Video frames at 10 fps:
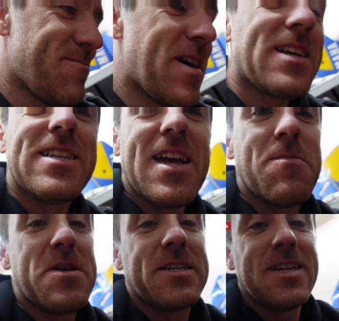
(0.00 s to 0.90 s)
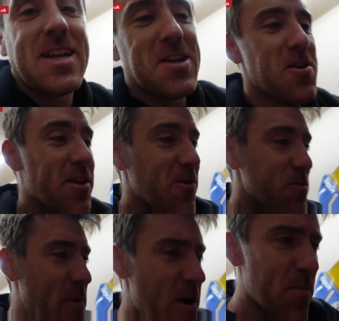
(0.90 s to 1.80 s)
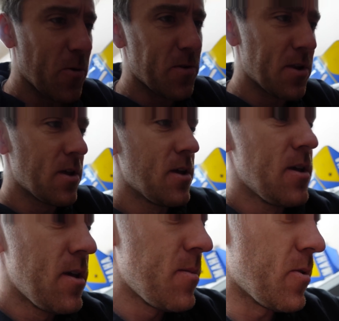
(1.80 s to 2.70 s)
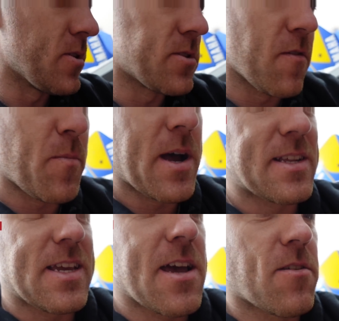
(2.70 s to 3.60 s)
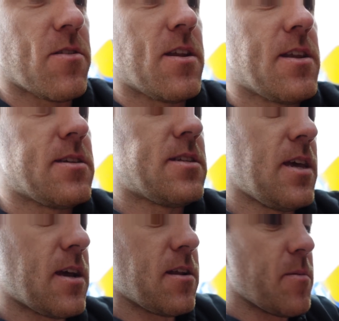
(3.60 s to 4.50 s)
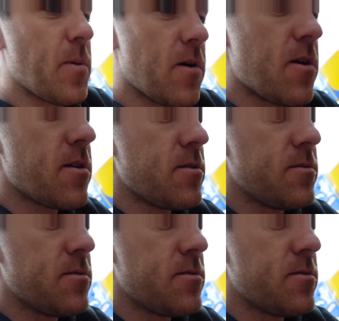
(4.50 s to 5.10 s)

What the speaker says: I'm actually getting a bit excited now. It's loads better putting stuff back together than it is taking it apart.